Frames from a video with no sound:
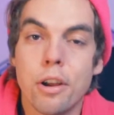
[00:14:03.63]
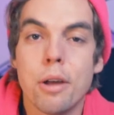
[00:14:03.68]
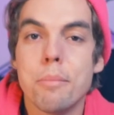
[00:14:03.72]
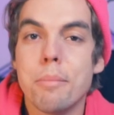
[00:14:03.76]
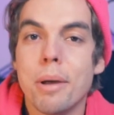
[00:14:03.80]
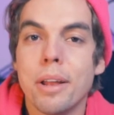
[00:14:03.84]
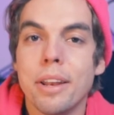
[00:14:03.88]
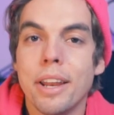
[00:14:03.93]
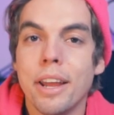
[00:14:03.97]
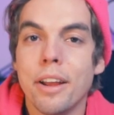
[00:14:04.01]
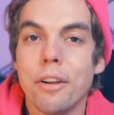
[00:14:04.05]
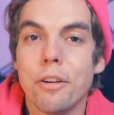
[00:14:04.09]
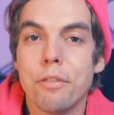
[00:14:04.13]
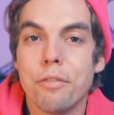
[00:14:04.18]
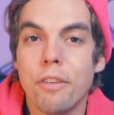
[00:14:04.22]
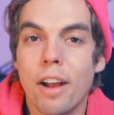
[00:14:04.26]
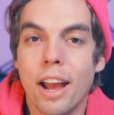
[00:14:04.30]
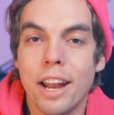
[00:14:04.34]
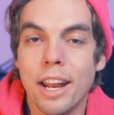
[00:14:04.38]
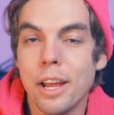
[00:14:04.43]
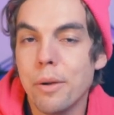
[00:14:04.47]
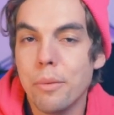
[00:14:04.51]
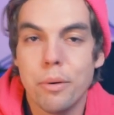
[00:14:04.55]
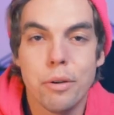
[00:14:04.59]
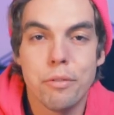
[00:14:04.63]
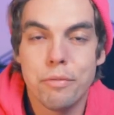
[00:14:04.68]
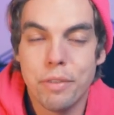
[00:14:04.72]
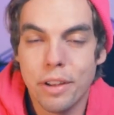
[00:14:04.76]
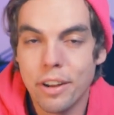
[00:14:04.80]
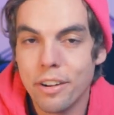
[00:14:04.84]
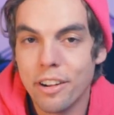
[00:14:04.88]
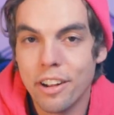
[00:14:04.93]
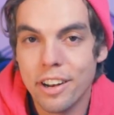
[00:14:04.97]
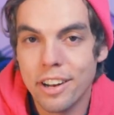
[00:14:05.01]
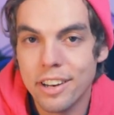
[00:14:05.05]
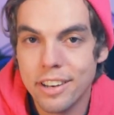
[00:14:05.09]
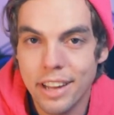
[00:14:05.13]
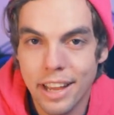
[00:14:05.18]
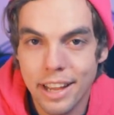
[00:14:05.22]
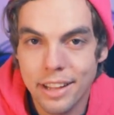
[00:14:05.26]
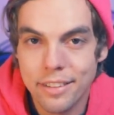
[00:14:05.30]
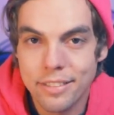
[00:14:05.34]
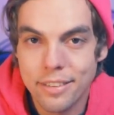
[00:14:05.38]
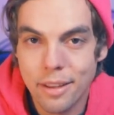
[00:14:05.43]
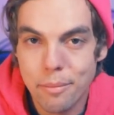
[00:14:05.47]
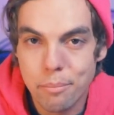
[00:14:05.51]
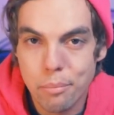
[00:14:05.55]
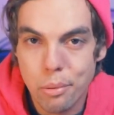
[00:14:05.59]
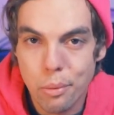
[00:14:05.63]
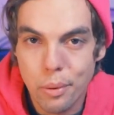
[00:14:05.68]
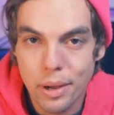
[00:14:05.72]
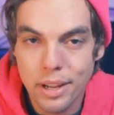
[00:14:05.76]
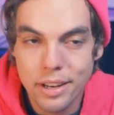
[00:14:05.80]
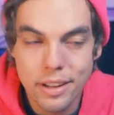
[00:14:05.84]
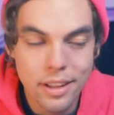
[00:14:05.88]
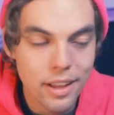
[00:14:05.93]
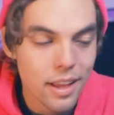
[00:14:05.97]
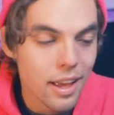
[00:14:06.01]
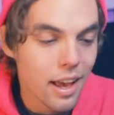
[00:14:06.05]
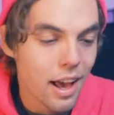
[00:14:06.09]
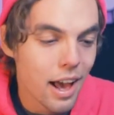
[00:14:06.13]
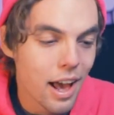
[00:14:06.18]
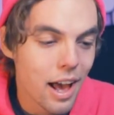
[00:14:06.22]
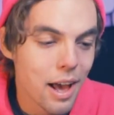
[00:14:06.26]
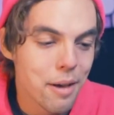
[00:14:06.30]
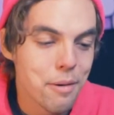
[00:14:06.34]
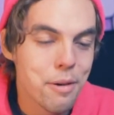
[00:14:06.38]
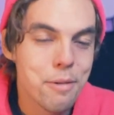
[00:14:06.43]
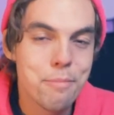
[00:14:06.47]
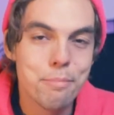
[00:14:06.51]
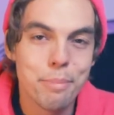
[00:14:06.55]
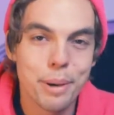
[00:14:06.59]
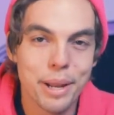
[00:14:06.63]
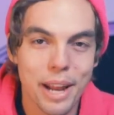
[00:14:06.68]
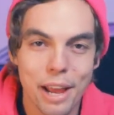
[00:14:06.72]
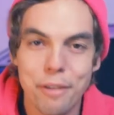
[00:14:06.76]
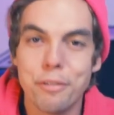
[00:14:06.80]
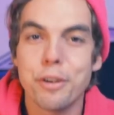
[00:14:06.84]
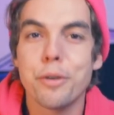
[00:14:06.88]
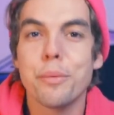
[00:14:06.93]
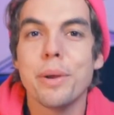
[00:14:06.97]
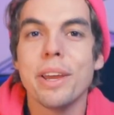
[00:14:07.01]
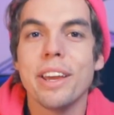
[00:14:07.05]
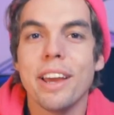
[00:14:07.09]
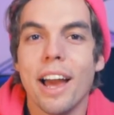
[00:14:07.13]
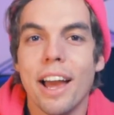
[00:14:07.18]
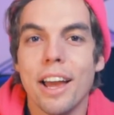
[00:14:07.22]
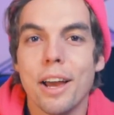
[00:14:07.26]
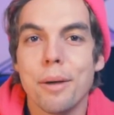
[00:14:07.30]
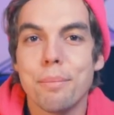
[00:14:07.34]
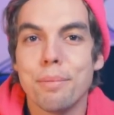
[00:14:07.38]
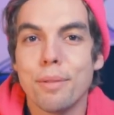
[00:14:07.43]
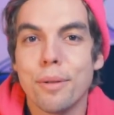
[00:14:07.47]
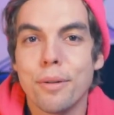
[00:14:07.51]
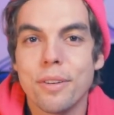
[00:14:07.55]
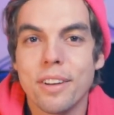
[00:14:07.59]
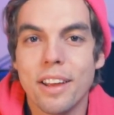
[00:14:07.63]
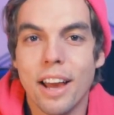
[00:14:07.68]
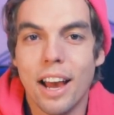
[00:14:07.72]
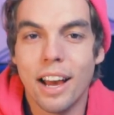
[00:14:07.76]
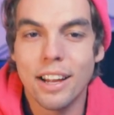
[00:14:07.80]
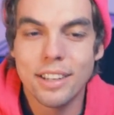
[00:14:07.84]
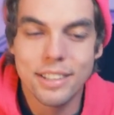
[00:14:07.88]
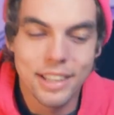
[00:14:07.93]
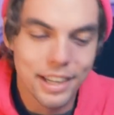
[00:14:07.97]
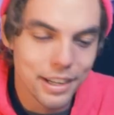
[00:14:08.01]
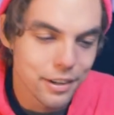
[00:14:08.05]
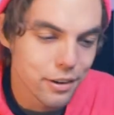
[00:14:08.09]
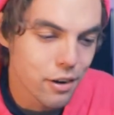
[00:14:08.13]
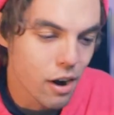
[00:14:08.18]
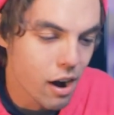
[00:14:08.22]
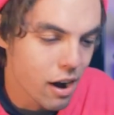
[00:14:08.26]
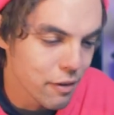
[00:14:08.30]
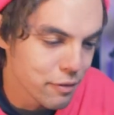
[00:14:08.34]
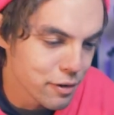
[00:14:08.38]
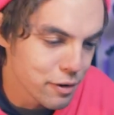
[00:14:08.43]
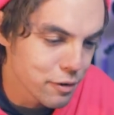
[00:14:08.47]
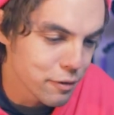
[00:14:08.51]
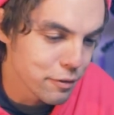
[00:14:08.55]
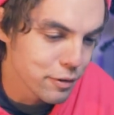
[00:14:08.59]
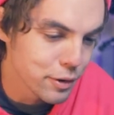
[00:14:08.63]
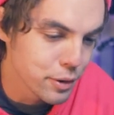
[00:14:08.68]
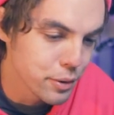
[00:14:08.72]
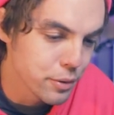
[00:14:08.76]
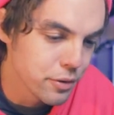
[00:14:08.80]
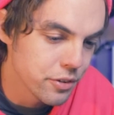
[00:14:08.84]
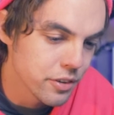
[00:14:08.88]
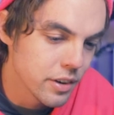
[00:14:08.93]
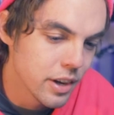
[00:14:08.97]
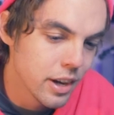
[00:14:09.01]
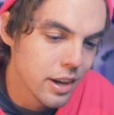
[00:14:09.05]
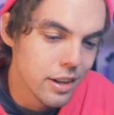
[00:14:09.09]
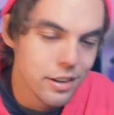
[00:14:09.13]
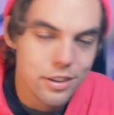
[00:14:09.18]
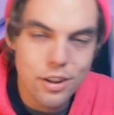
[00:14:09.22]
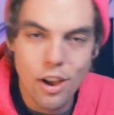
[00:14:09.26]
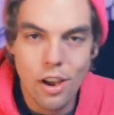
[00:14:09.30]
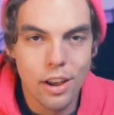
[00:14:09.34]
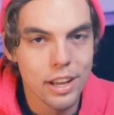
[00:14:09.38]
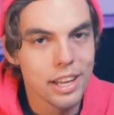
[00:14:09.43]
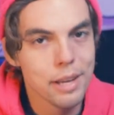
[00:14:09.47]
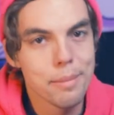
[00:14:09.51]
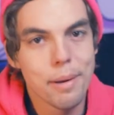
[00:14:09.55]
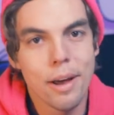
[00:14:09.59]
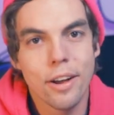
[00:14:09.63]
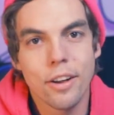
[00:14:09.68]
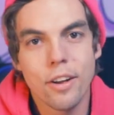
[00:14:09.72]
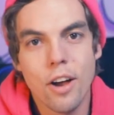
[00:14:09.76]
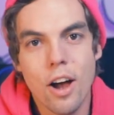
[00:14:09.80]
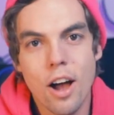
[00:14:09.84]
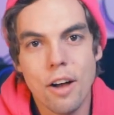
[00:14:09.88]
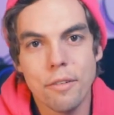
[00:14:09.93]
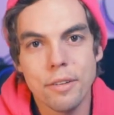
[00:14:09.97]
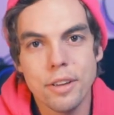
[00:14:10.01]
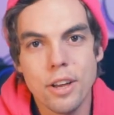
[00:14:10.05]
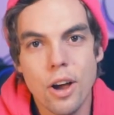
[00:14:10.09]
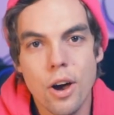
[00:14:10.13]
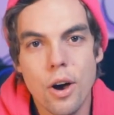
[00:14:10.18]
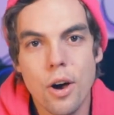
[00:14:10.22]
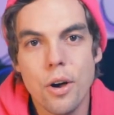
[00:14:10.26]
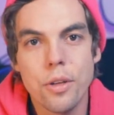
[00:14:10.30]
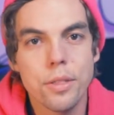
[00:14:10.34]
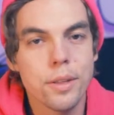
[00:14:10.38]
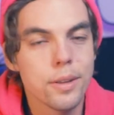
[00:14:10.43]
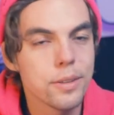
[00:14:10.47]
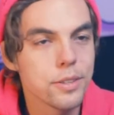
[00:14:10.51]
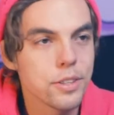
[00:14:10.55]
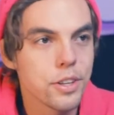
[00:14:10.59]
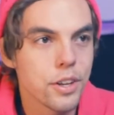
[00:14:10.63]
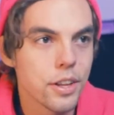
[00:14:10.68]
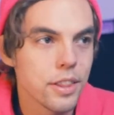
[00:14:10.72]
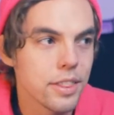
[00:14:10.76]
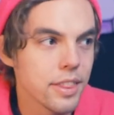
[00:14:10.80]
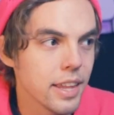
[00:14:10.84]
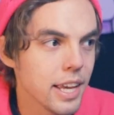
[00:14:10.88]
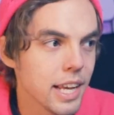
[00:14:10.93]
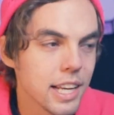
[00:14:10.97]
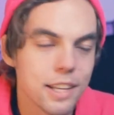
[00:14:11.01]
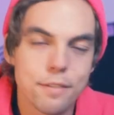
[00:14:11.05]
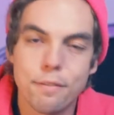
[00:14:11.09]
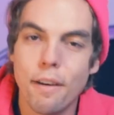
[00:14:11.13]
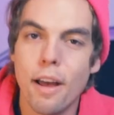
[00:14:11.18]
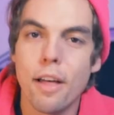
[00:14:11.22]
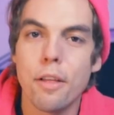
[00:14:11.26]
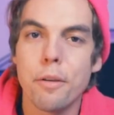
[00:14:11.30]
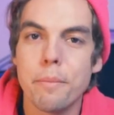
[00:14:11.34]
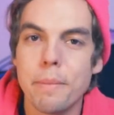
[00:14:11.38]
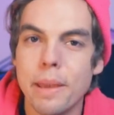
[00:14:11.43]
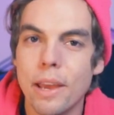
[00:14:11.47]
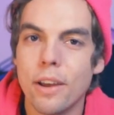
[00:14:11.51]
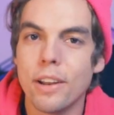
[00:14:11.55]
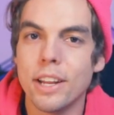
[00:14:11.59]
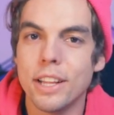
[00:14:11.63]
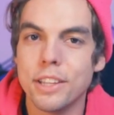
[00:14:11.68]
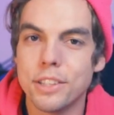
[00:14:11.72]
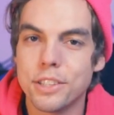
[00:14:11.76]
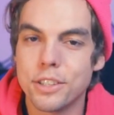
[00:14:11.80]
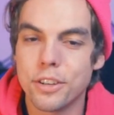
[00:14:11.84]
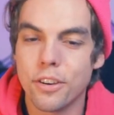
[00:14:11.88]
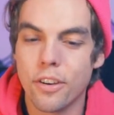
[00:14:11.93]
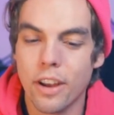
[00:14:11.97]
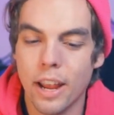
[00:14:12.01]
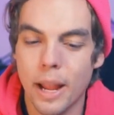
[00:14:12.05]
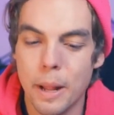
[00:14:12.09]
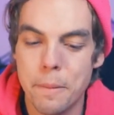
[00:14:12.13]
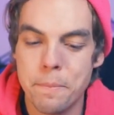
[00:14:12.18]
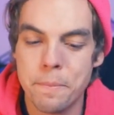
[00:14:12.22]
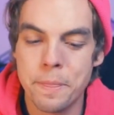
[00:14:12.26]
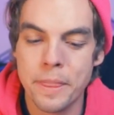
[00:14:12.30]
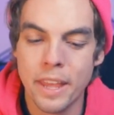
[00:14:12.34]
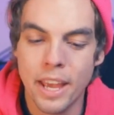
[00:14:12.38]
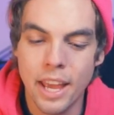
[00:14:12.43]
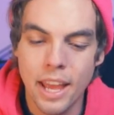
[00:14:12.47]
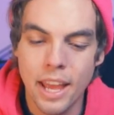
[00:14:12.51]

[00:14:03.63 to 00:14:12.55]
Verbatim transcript: on Monday or Friday. We'll figure out a day at some point. Um, but every week I upload content, coffee reviews, talking about coffee, all those good things. Follow me on Instagram.